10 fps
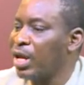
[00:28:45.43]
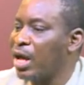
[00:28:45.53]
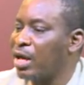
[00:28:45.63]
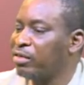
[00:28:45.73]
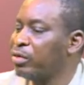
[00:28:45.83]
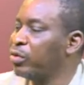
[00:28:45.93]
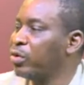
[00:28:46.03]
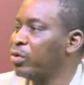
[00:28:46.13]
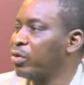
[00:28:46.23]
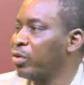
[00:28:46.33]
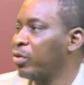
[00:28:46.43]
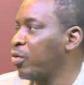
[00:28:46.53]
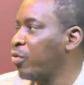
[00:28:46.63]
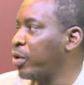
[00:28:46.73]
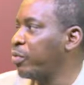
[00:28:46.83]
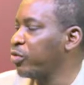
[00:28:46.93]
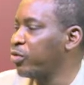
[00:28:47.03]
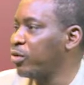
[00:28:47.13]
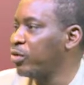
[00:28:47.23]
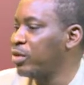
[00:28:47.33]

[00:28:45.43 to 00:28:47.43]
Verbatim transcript: as look, we must not.